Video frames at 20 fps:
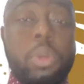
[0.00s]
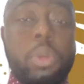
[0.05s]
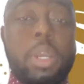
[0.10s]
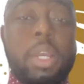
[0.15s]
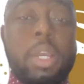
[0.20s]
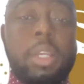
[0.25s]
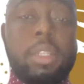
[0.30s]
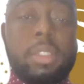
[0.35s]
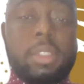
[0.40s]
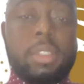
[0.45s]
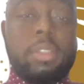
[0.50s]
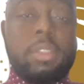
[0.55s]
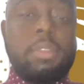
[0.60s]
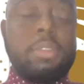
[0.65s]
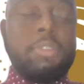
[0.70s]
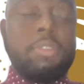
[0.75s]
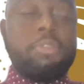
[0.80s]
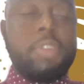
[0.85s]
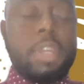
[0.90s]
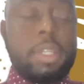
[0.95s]
look at
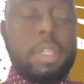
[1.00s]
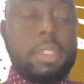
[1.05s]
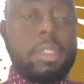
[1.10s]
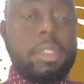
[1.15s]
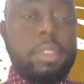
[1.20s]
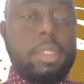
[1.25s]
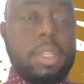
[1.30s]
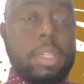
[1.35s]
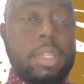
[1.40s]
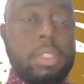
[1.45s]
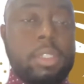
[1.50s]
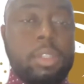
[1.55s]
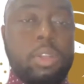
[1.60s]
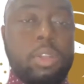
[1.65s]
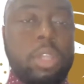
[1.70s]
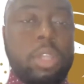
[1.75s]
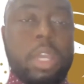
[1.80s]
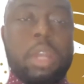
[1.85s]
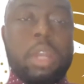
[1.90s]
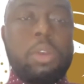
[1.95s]
the fact is that
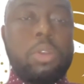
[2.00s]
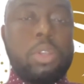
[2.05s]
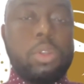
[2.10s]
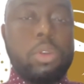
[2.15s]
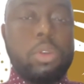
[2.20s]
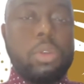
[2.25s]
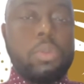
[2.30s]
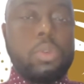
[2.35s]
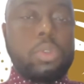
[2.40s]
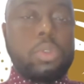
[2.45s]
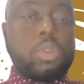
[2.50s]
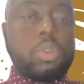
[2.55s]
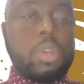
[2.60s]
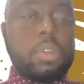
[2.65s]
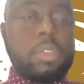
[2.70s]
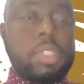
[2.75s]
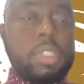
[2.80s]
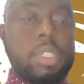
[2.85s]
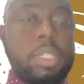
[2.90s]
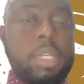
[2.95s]
they're not the only ones who
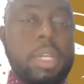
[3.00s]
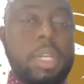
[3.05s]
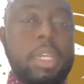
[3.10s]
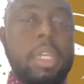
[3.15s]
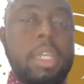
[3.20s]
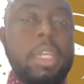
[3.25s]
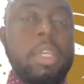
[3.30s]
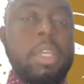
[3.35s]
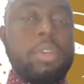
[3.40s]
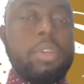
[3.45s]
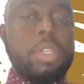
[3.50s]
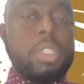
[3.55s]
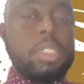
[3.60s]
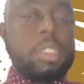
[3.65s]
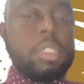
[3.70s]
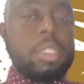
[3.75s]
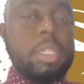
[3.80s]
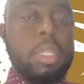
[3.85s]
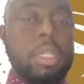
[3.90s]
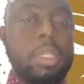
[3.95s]
have seen an
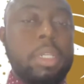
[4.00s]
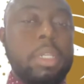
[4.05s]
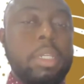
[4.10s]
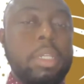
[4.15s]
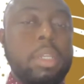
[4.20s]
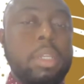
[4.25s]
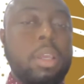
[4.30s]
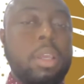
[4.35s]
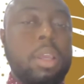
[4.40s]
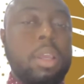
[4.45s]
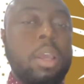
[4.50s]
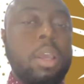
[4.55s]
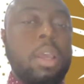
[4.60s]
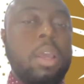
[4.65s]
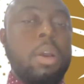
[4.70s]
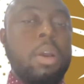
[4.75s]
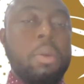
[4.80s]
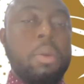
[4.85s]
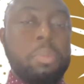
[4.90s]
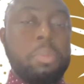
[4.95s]
increase in
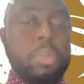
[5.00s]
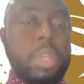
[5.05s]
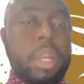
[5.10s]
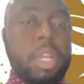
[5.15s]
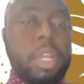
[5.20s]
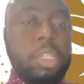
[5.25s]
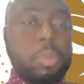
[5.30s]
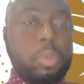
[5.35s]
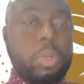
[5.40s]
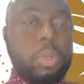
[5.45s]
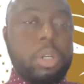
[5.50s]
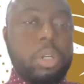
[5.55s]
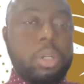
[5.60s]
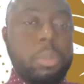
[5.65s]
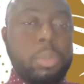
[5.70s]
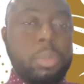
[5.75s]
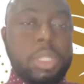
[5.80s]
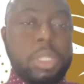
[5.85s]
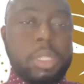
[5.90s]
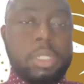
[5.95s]
diaspora
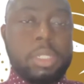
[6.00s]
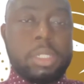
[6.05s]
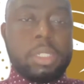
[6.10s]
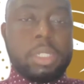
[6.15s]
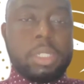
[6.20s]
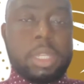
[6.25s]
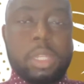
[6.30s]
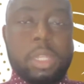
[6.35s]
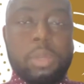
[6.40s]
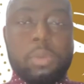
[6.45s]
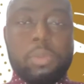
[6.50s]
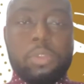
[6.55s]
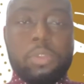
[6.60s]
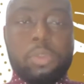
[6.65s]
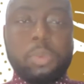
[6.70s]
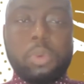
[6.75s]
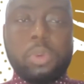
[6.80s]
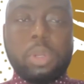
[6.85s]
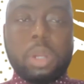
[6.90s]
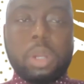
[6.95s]
remittances. I think we've
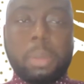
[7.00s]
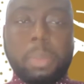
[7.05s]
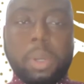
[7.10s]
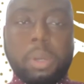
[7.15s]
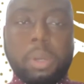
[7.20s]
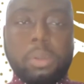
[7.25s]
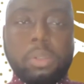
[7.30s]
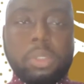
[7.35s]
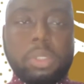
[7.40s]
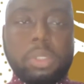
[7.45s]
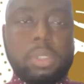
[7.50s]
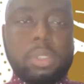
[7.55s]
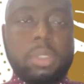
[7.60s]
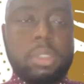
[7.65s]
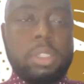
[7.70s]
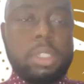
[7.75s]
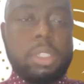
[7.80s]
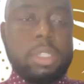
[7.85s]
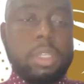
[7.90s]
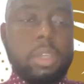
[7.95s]
spoken about
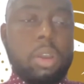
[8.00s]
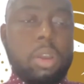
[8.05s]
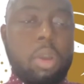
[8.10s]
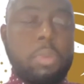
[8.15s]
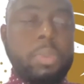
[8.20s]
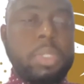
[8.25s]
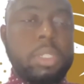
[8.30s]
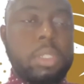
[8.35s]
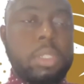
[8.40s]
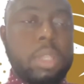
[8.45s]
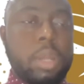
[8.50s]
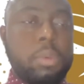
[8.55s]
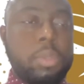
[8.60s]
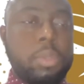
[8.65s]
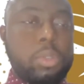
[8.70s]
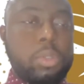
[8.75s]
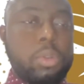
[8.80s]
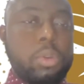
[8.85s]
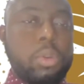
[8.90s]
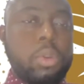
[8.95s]
the uptick that
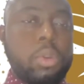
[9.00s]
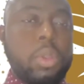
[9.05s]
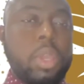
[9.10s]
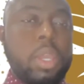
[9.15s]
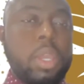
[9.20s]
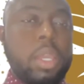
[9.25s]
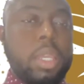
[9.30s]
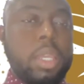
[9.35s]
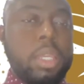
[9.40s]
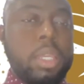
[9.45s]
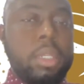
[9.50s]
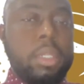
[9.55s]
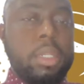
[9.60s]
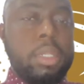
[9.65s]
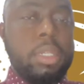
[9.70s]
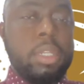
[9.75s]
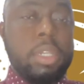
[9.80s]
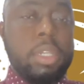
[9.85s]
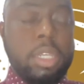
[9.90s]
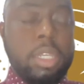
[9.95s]
we saw
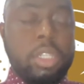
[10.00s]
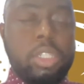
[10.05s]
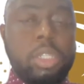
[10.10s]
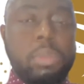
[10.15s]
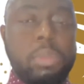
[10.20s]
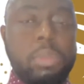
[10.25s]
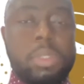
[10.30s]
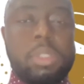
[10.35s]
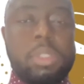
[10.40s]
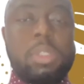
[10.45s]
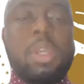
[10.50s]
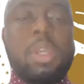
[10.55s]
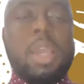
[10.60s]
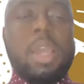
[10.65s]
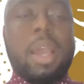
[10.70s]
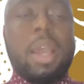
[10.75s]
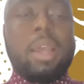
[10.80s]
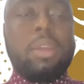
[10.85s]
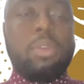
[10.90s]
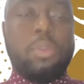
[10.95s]
in Egypt,
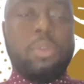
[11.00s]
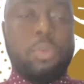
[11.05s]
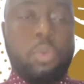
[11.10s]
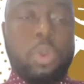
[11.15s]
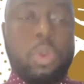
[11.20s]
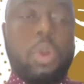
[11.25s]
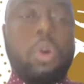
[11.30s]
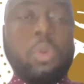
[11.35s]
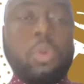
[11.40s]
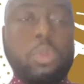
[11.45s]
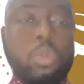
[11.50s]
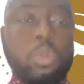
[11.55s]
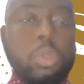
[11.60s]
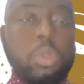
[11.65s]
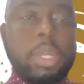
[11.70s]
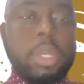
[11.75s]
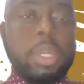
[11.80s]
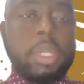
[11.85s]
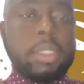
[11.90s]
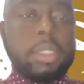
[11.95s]
and we all know
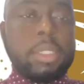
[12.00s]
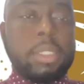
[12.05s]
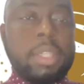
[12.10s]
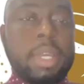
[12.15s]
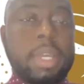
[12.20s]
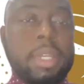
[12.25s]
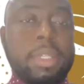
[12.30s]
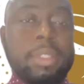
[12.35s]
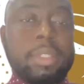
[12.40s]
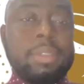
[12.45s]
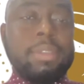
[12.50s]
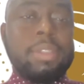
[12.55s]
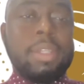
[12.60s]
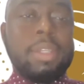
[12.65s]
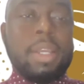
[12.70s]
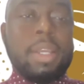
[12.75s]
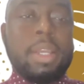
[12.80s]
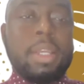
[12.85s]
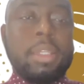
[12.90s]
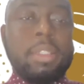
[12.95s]
that
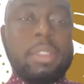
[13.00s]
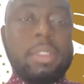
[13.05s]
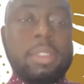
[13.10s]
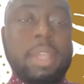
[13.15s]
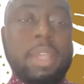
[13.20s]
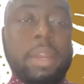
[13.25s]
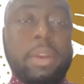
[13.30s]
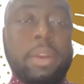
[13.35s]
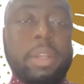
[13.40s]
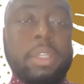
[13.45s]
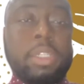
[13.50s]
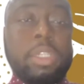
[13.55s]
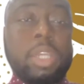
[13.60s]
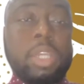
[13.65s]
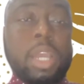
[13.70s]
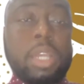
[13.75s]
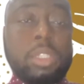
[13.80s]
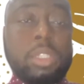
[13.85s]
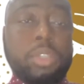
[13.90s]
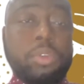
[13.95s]
is directly
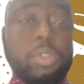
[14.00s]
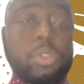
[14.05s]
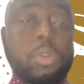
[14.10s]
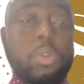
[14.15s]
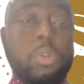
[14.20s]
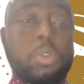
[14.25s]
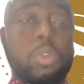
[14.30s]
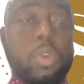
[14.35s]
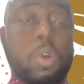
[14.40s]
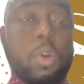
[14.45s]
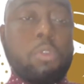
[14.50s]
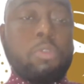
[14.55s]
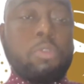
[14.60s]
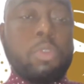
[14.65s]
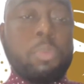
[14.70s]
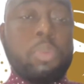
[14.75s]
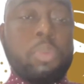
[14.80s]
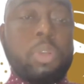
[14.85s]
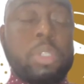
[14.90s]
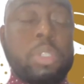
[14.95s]
as a result of
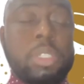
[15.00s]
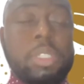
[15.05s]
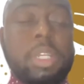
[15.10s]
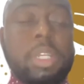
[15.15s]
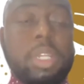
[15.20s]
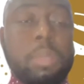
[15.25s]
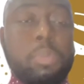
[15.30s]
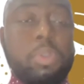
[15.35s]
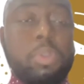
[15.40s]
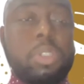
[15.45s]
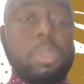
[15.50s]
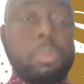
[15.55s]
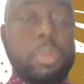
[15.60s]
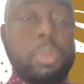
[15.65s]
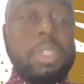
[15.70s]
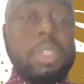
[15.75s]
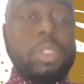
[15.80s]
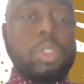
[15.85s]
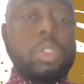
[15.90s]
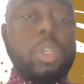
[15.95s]
the policies that they put in
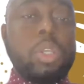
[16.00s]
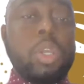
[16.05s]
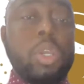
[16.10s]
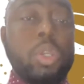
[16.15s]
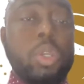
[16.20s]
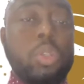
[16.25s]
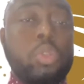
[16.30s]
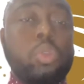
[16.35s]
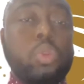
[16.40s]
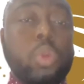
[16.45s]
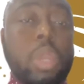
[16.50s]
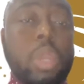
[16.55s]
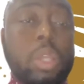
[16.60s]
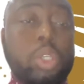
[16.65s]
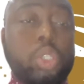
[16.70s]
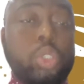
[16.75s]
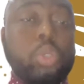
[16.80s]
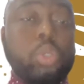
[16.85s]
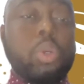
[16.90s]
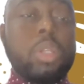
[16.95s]
place to
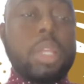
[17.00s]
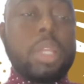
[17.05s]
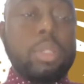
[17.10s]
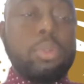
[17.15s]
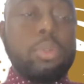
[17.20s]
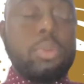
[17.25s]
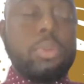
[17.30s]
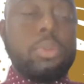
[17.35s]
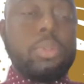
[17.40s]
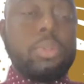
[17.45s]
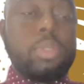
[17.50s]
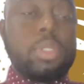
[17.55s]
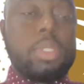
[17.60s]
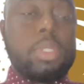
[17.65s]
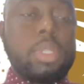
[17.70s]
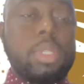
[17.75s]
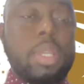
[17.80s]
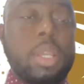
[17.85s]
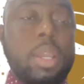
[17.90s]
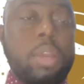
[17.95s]
ensure that those
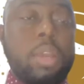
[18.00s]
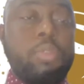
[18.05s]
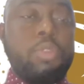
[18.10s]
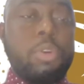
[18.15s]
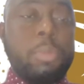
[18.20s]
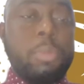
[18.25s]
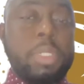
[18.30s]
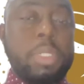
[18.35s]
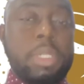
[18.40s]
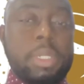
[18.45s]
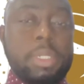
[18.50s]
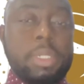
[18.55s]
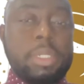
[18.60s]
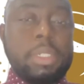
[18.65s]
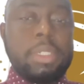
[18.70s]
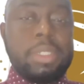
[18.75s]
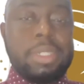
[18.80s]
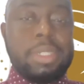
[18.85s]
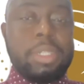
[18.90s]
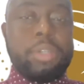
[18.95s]

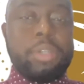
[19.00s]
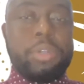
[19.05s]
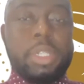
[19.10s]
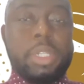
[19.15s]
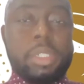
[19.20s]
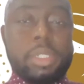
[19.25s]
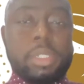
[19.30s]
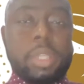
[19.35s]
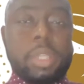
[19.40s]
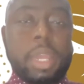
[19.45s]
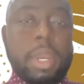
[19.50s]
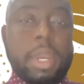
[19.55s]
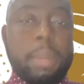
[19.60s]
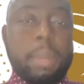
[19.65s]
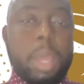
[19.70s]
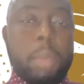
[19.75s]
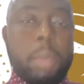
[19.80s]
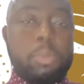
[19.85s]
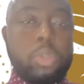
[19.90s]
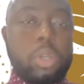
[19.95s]
remittances increase. And
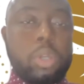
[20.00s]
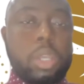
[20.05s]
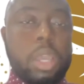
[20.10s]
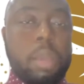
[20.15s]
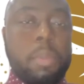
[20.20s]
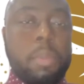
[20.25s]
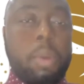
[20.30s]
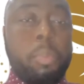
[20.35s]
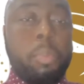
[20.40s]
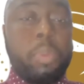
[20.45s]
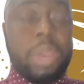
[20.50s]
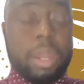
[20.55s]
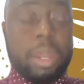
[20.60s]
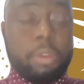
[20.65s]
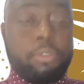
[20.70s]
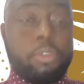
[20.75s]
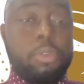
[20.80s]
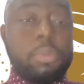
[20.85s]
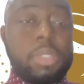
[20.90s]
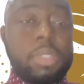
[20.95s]
I'm talking about
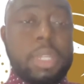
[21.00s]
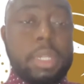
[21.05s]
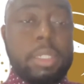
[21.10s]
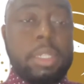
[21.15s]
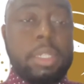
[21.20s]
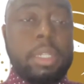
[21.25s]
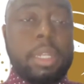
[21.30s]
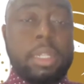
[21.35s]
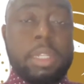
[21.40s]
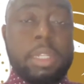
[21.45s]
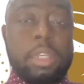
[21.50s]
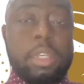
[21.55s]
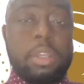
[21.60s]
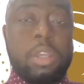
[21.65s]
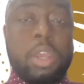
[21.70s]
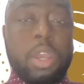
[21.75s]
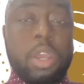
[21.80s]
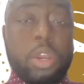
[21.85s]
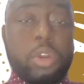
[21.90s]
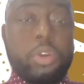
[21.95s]
platforms that they
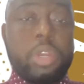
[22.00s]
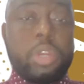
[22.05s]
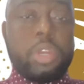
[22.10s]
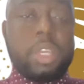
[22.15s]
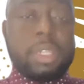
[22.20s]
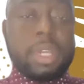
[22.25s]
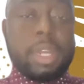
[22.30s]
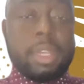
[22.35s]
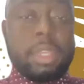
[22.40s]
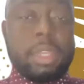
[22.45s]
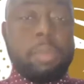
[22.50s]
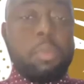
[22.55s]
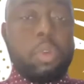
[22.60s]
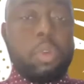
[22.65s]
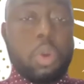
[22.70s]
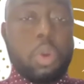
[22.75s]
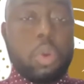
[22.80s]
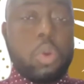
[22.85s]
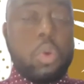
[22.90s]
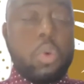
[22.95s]
created. I think
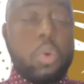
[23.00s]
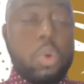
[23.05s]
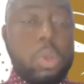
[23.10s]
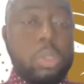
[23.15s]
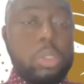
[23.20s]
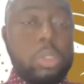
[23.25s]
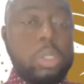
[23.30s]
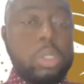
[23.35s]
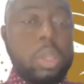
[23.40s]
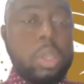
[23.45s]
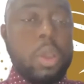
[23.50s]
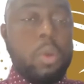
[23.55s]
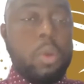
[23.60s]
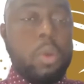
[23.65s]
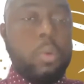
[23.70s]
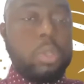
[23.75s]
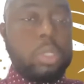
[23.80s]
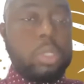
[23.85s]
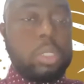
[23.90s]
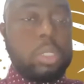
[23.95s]
Morocco
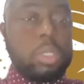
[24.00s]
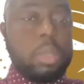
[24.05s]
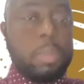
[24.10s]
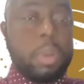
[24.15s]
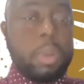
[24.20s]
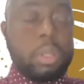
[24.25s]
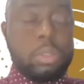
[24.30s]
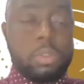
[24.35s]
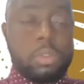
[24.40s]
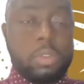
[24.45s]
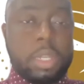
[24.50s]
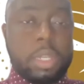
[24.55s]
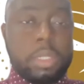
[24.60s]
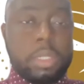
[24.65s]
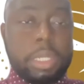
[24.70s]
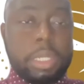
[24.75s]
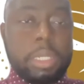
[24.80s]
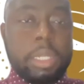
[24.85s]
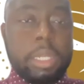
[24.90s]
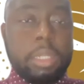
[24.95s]
was a part of
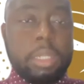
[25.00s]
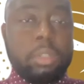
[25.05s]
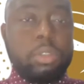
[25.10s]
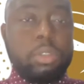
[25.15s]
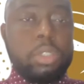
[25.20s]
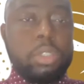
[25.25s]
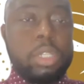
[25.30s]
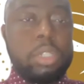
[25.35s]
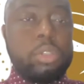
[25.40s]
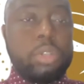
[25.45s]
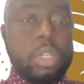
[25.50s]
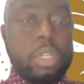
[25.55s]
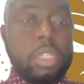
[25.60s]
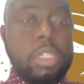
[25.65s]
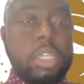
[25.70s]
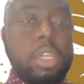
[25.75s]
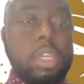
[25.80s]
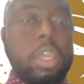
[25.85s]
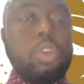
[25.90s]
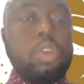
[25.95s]
that, and they did
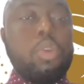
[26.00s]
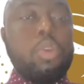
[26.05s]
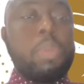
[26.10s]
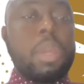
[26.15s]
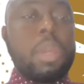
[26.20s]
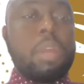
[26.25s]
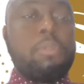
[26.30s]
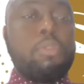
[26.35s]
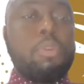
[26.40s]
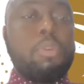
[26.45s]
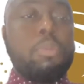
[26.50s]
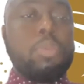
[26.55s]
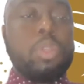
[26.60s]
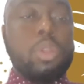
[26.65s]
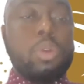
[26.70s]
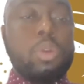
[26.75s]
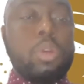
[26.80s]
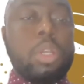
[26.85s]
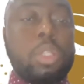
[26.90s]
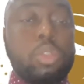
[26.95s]
create a new platform
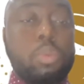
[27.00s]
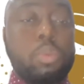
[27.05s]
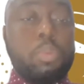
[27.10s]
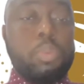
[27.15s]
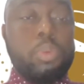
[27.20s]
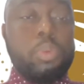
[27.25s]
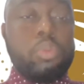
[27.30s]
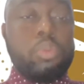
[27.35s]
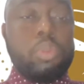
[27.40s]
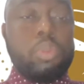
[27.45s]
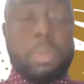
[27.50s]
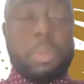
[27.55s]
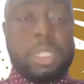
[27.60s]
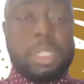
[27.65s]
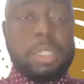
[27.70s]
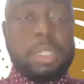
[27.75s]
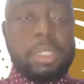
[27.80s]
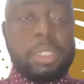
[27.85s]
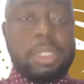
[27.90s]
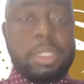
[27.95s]
in order to boost
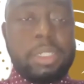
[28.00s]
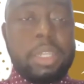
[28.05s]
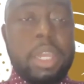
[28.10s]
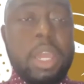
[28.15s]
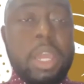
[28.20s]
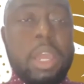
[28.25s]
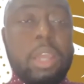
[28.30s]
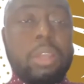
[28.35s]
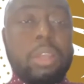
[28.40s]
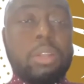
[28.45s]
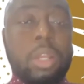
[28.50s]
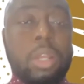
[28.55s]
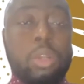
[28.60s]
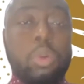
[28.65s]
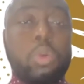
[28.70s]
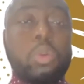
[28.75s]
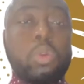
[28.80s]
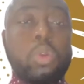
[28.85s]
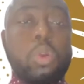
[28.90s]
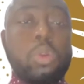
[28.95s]
remittances and
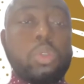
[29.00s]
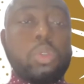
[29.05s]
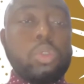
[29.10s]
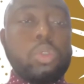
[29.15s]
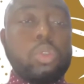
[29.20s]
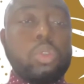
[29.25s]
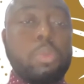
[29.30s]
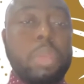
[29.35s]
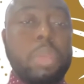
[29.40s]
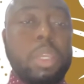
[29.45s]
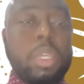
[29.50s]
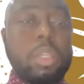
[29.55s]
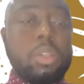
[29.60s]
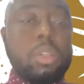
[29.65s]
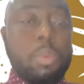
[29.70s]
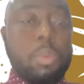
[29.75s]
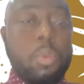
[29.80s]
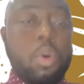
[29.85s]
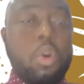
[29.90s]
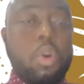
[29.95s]
also to make it
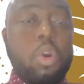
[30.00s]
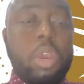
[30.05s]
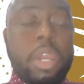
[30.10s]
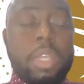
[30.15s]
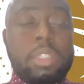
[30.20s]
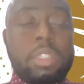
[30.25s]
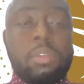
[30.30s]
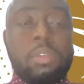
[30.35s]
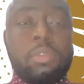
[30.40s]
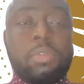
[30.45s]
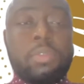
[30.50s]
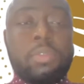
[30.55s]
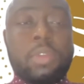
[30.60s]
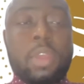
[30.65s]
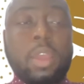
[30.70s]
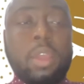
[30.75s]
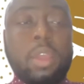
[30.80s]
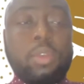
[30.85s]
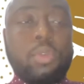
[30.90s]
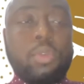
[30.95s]
a more collective,
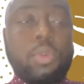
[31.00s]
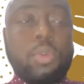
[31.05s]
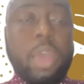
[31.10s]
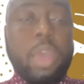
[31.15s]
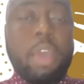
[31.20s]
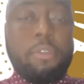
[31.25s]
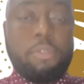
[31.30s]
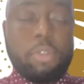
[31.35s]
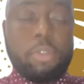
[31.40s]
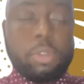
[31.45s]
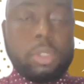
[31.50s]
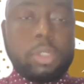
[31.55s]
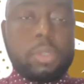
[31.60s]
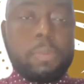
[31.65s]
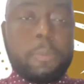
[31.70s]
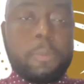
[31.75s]
effort.